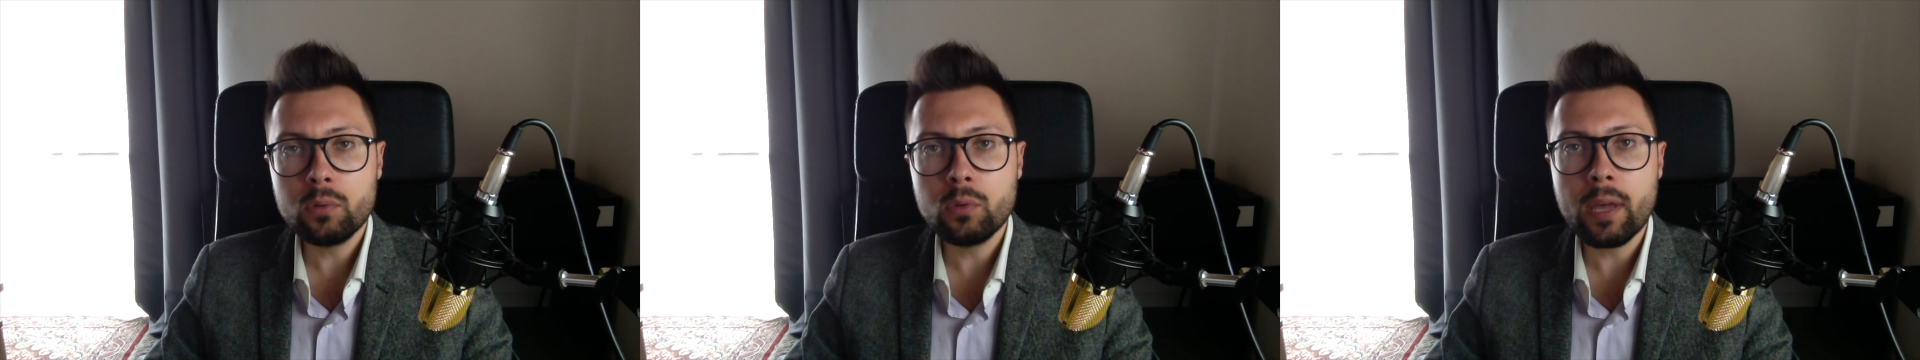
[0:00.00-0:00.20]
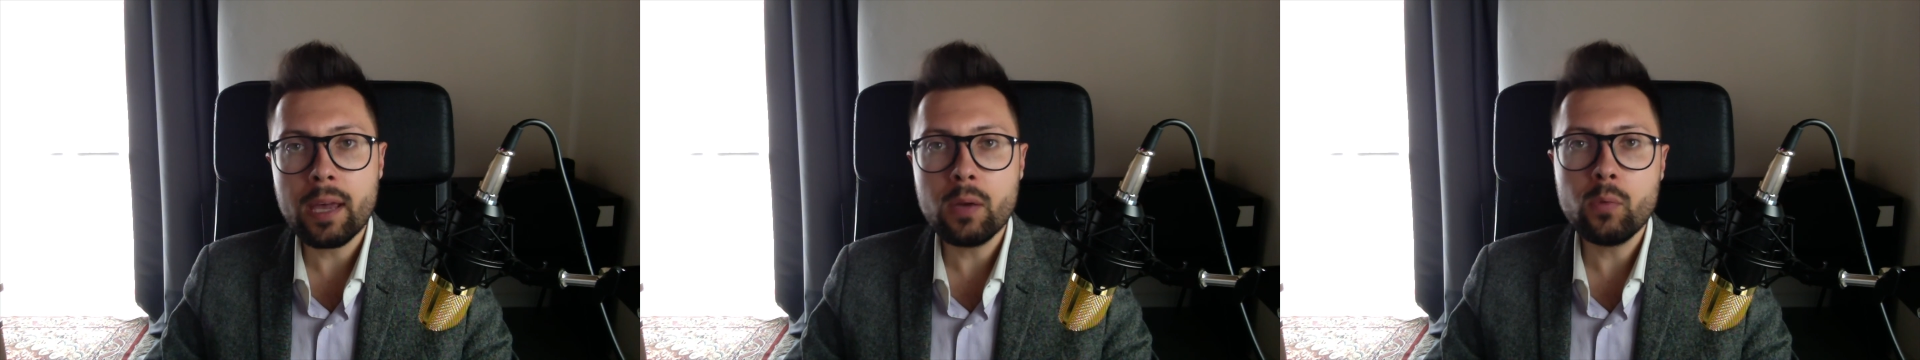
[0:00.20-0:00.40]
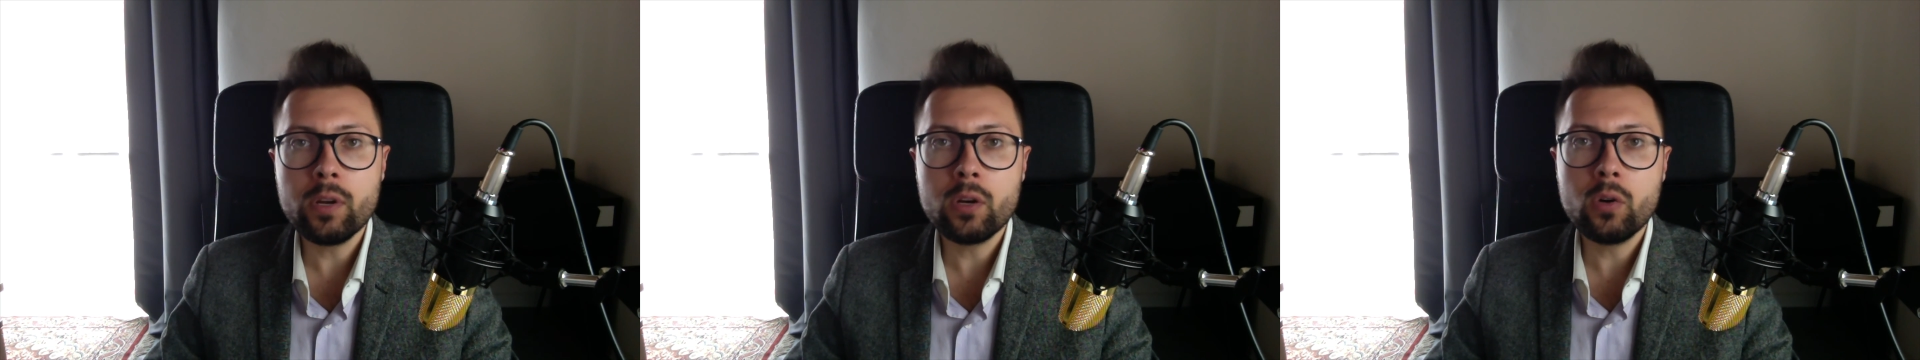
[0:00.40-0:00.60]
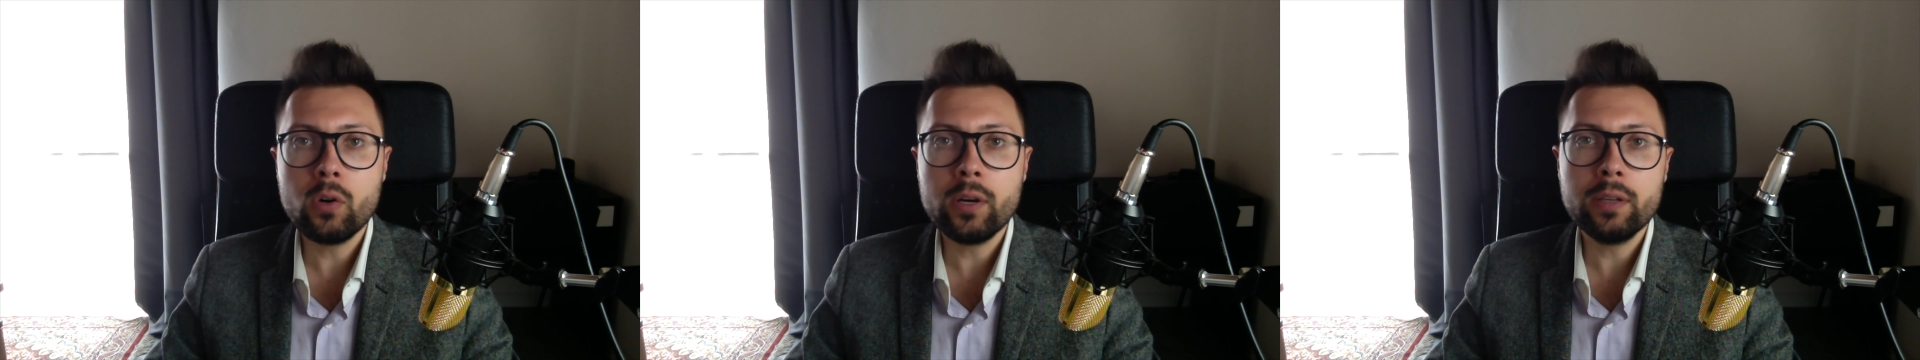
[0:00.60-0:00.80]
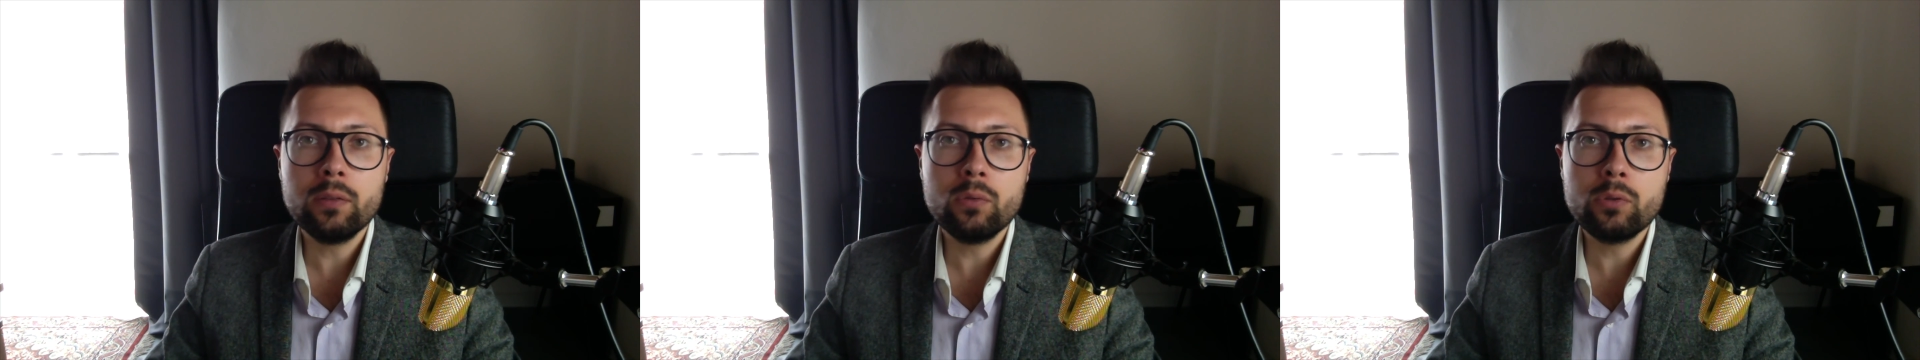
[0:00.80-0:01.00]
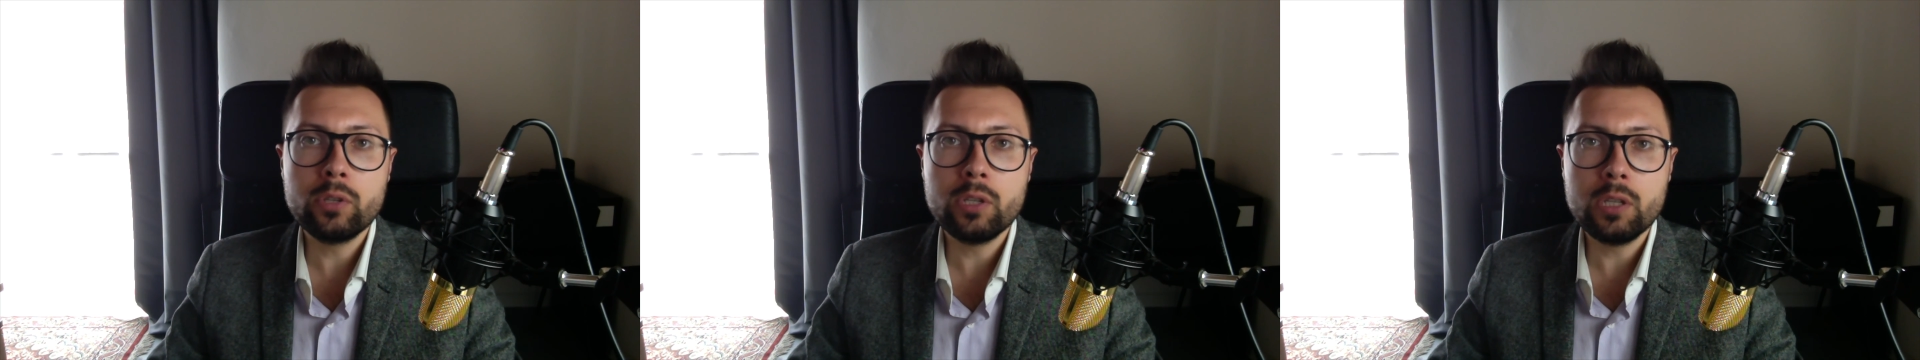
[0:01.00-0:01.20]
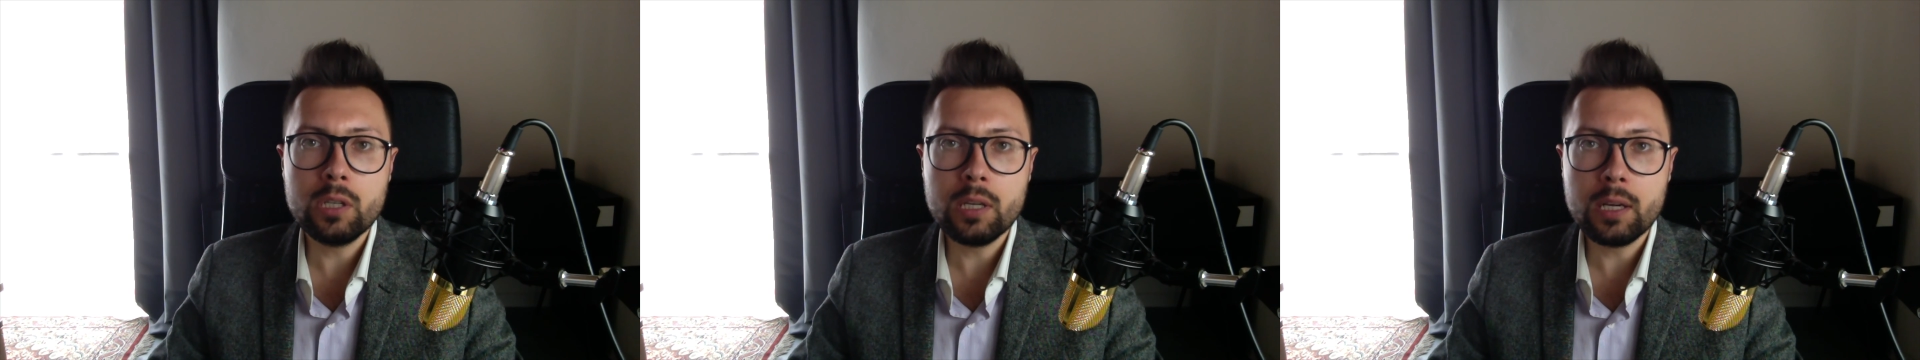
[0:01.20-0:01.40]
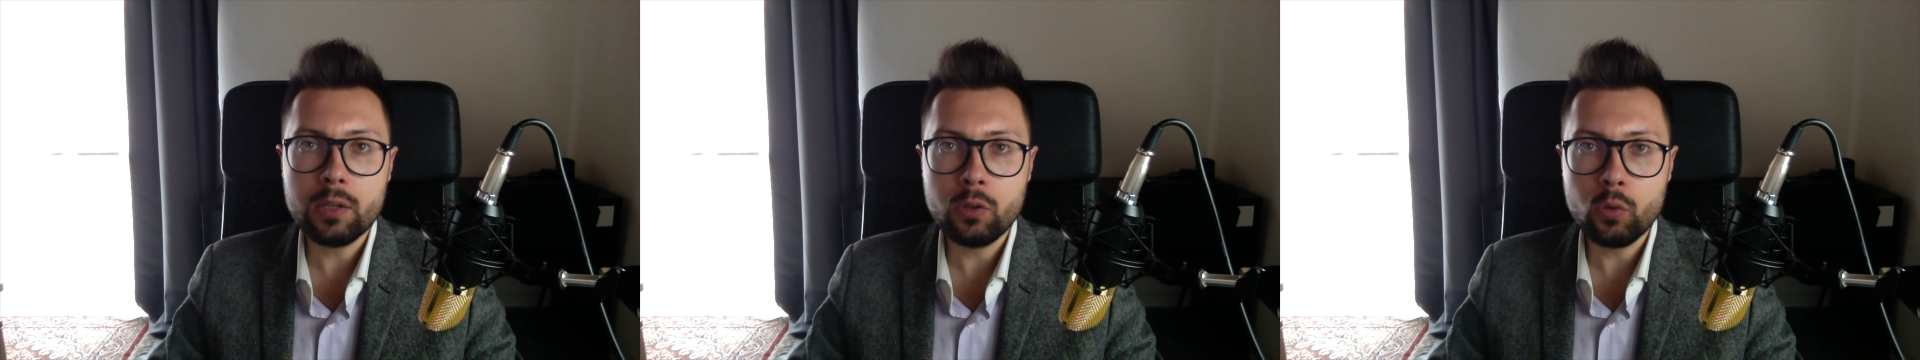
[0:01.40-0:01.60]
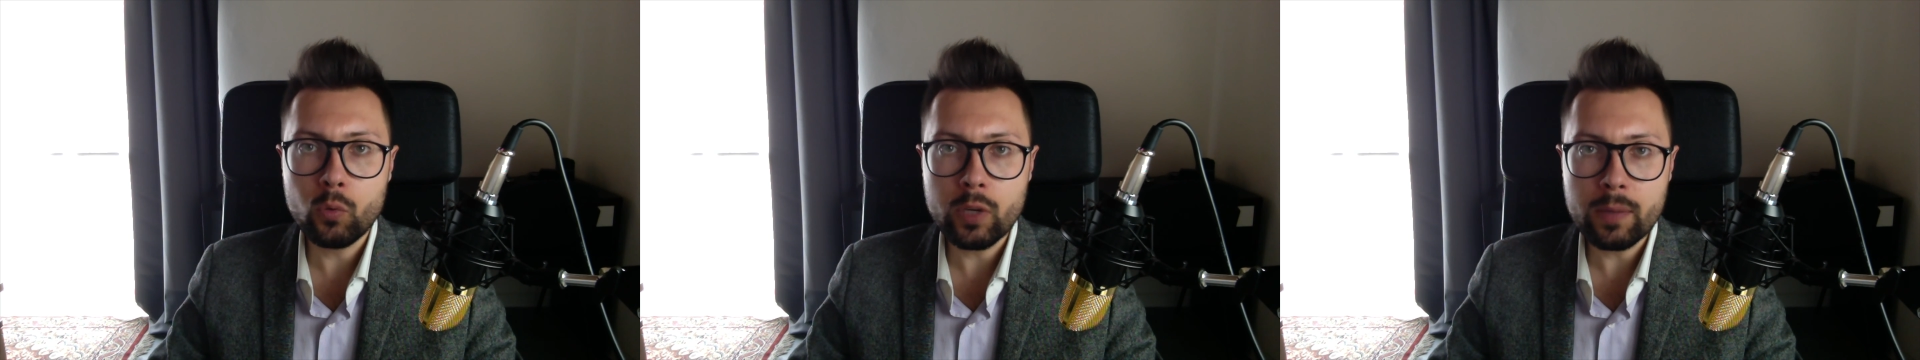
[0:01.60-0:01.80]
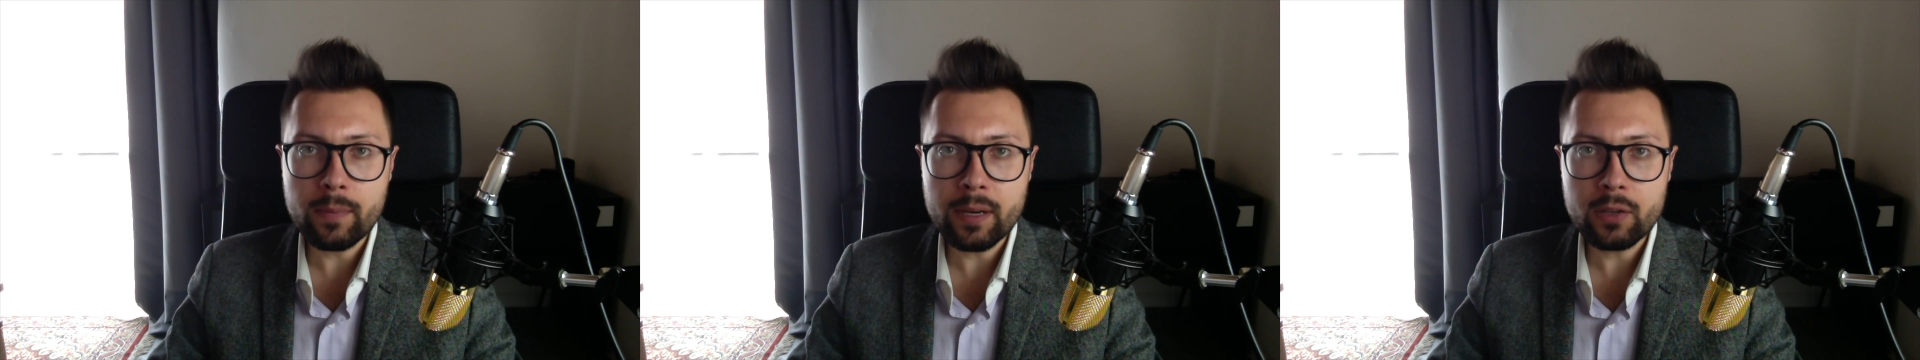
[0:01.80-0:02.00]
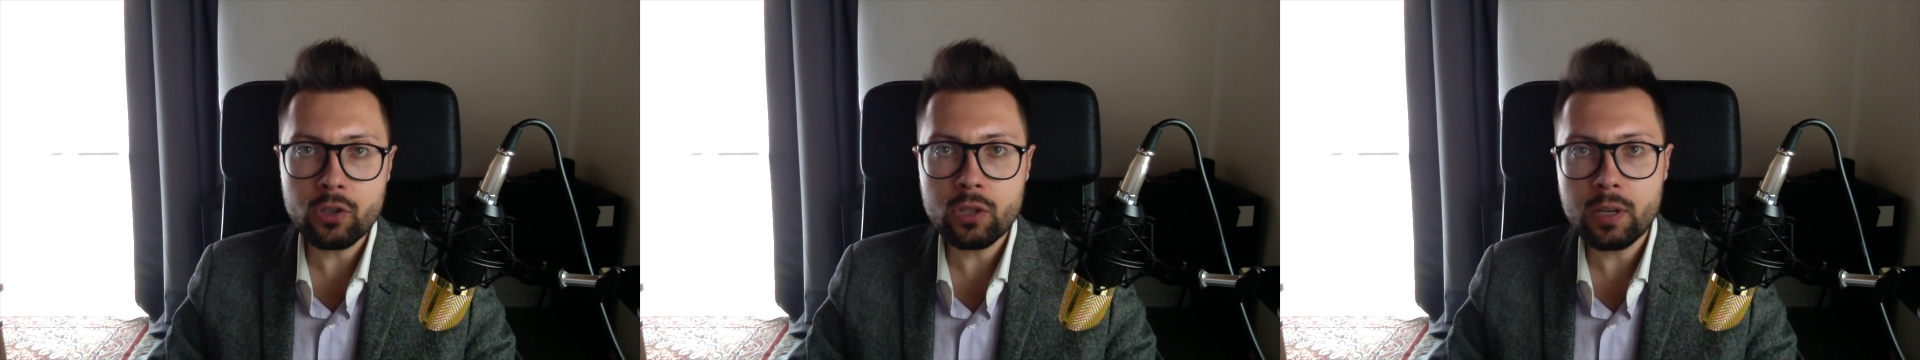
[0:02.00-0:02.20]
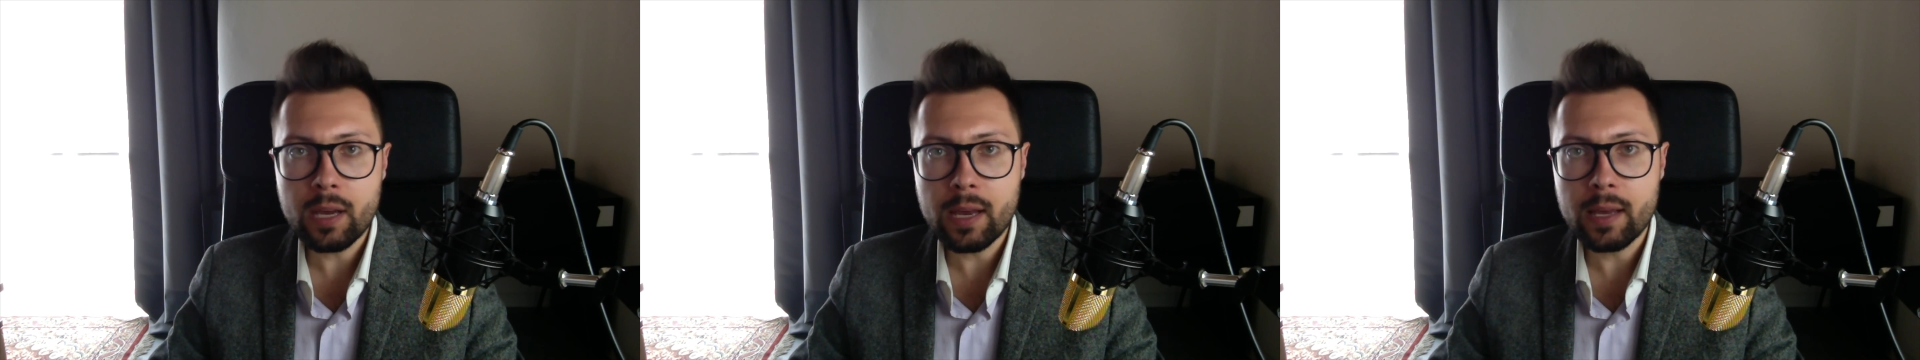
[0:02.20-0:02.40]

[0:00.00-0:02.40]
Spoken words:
Today we're going to see a new image